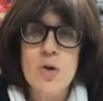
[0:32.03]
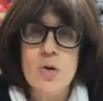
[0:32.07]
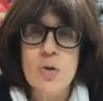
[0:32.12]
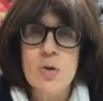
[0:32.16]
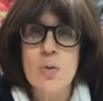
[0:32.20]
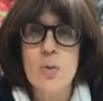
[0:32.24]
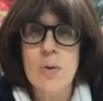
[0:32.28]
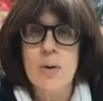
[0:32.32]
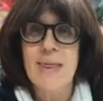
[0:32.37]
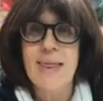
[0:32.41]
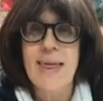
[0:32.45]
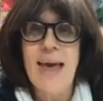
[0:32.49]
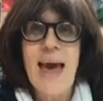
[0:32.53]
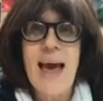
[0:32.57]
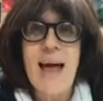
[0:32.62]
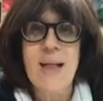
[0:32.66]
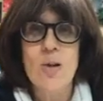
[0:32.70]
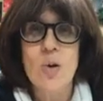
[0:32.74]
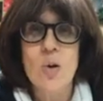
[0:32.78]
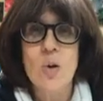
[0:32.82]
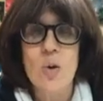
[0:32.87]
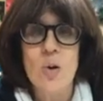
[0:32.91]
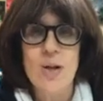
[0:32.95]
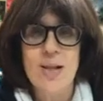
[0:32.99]
Do with
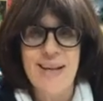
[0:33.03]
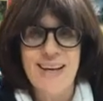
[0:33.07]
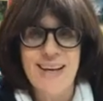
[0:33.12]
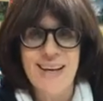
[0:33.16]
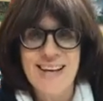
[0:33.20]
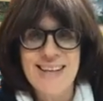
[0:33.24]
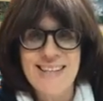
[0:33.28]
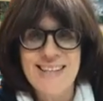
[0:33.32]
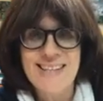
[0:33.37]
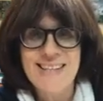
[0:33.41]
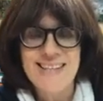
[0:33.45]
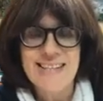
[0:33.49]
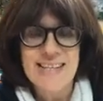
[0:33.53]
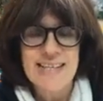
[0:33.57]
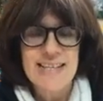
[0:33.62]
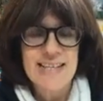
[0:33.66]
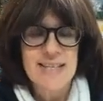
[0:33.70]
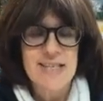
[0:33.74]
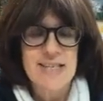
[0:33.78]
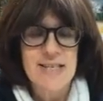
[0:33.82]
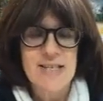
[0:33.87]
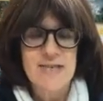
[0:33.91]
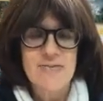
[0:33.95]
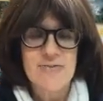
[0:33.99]
Alcohol Inks?
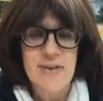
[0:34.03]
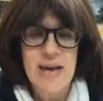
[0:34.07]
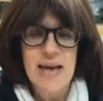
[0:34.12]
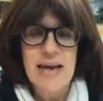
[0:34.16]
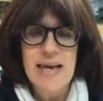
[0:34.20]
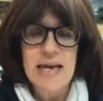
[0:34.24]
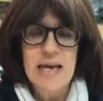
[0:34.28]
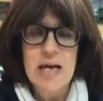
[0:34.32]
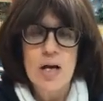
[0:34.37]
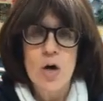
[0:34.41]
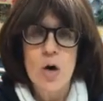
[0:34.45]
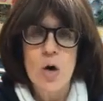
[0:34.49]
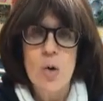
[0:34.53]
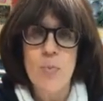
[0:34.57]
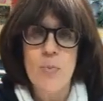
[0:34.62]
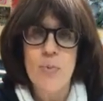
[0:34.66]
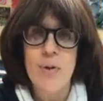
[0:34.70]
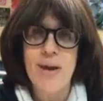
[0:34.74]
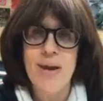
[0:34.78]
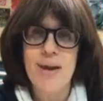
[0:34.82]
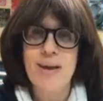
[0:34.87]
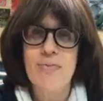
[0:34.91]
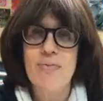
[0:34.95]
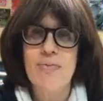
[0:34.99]
It's Faggy
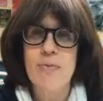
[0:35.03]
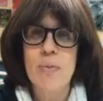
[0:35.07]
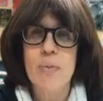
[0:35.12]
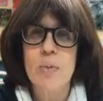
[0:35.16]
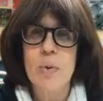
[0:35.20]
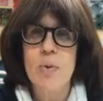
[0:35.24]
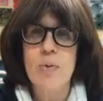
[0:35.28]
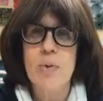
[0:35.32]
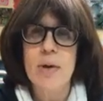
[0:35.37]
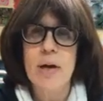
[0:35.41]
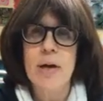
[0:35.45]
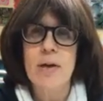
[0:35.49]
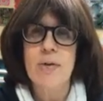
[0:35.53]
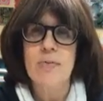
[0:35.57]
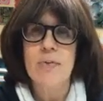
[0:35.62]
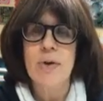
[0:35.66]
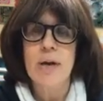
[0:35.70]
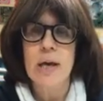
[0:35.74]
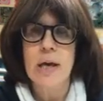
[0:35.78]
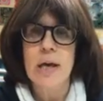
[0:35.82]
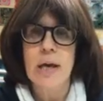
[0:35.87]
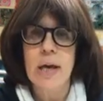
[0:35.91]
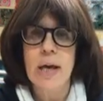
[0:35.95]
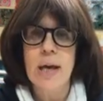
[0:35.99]
Kobri from Creative
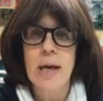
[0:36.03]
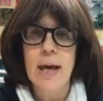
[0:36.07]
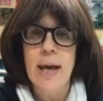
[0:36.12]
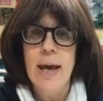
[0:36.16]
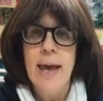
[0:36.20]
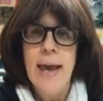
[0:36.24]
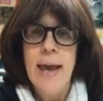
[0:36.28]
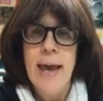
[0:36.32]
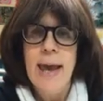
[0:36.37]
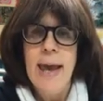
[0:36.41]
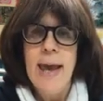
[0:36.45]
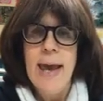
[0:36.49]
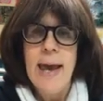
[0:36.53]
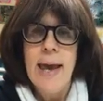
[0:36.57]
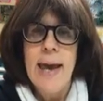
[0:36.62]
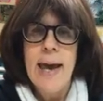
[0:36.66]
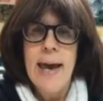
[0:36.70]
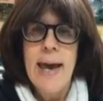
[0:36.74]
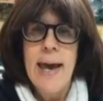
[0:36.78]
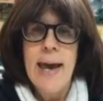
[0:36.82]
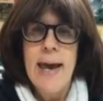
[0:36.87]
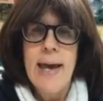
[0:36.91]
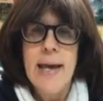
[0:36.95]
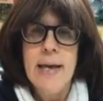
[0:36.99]
Inking.
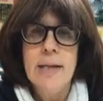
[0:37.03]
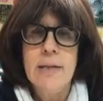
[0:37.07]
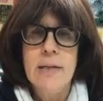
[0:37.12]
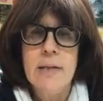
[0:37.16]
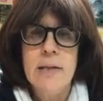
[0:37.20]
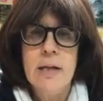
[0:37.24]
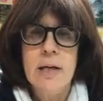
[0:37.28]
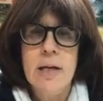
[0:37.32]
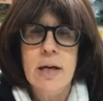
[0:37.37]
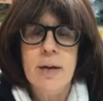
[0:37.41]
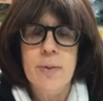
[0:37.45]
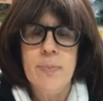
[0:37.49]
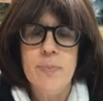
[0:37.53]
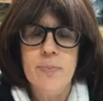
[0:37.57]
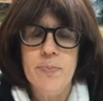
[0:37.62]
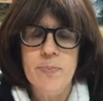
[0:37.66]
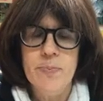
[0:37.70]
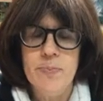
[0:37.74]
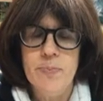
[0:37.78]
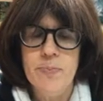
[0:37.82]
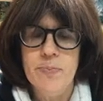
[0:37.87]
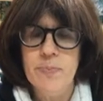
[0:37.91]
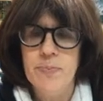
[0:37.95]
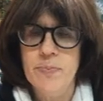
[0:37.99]
And
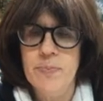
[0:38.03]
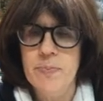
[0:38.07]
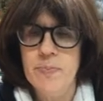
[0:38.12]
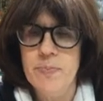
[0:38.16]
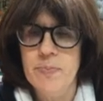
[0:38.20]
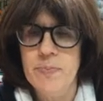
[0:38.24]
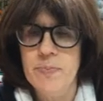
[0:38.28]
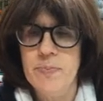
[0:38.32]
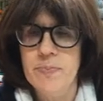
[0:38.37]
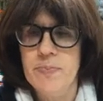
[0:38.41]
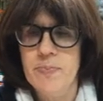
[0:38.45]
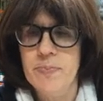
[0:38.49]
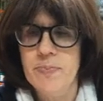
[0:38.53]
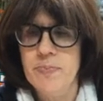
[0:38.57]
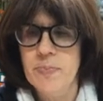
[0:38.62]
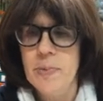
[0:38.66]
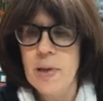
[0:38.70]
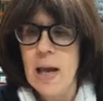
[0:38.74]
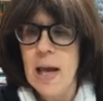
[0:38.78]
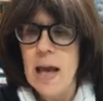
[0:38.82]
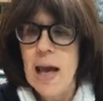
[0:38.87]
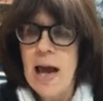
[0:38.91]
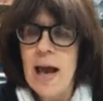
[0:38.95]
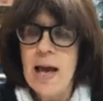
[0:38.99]

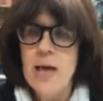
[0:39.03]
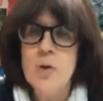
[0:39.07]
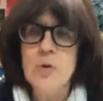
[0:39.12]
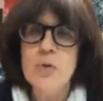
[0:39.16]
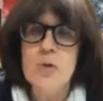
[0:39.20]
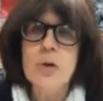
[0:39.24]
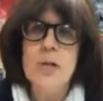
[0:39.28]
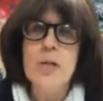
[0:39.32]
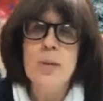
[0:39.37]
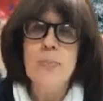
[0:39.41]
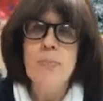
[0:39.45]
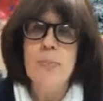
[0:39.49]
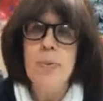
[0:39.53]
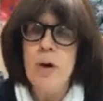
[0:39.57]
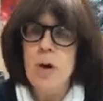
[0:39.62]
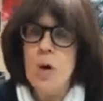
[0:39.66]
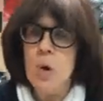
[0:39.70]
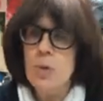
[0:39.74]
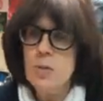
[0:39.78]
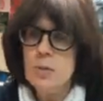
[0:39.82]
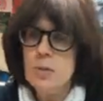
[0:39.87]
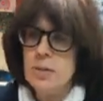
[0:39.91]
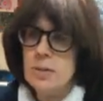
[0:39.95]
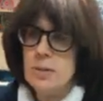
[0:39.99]
I usually
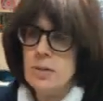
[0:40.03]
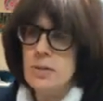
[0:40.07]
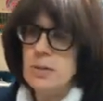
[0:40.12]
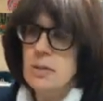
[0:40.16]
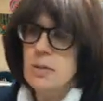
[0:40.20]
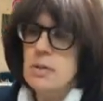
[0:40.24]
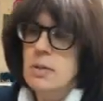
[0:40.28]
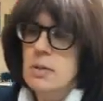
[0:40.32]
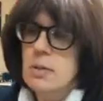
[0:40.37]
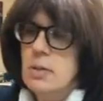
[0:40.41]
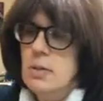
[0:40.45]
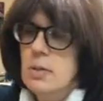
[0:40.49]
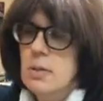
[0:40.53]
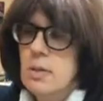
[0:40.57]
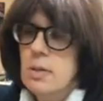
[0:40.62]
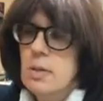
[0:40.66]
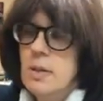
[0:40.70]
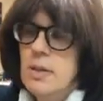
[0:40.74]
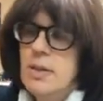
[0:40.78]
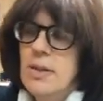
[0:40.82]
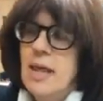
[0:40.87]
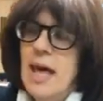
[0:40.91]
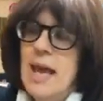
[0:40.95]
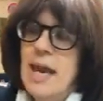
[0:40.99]
post
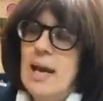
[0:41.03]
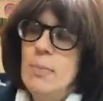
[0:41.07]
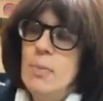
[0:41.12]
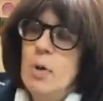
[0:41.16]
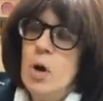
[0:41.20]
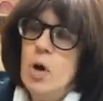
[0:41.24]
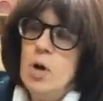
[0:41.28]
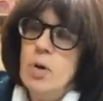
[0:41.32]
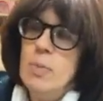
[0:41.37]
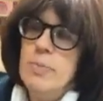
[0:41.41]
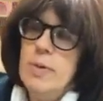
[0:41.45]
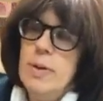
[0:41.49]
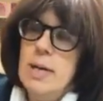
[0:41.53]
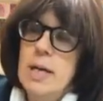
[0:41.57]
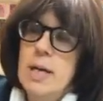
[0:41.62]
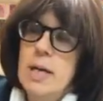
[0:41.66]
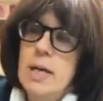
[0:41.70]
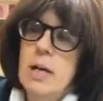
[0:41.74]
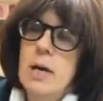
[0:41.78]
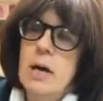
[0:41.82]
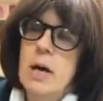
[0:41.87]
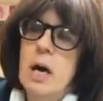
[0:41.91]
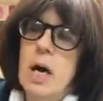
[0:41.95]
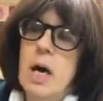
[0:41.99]
that I'm going to be
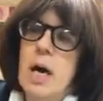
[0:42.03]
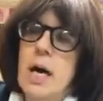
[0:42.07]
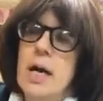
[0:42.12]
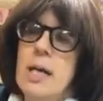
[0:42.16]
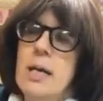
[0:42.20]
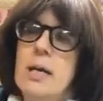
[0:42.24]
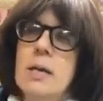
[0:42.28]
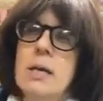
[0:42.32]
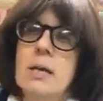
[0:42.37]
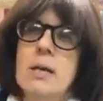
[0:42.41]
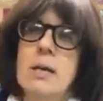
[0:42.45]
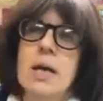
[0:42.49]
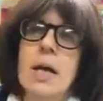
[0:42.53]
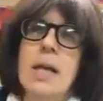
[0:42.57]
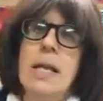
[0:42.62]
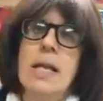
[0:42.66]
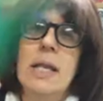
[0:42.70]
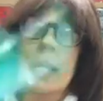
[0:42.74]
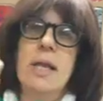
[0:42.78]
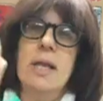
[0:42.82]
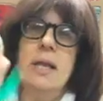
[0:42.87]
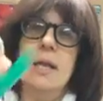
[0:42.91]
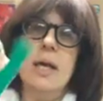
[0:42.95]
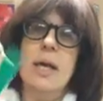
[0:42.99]
on
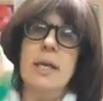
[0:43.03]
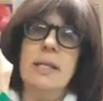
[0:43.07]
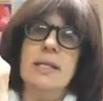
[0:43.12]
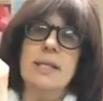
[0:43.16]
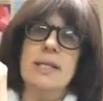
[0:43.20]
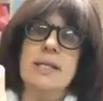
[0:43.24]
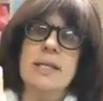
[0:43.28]
at